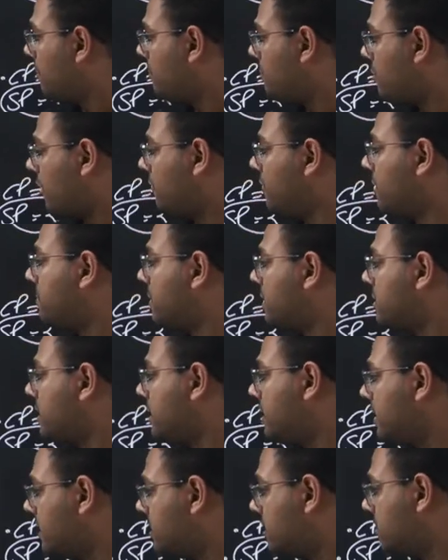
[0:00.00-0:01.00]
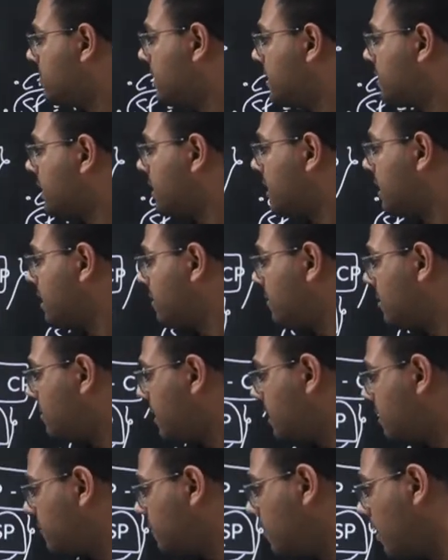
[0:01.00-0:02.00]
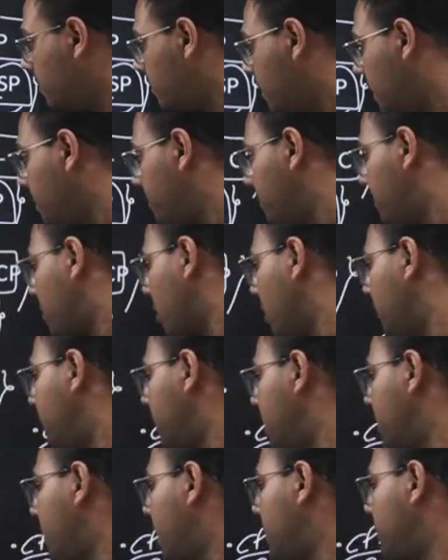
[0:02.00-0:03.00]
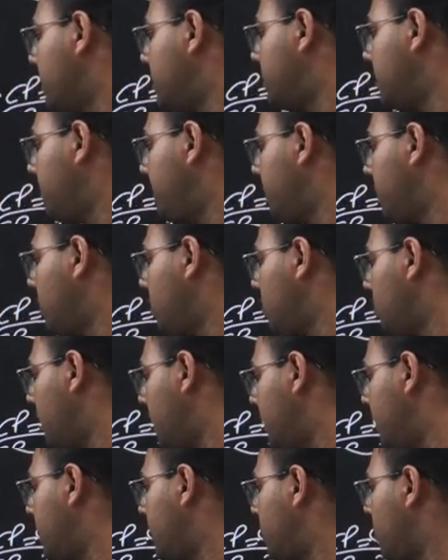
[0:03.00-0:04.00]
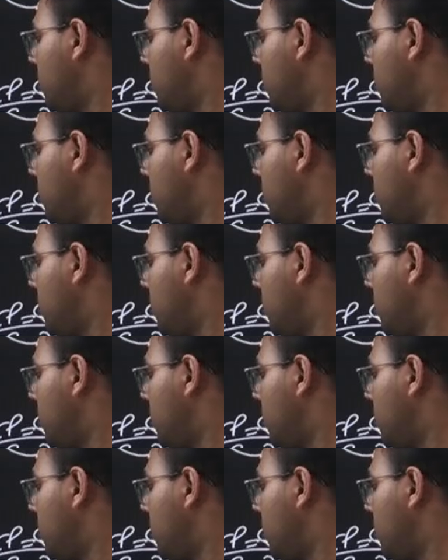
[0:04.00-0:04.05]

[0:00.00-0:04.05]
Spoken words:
Profit percentage is basically given by the formula profit divided by CP into 100,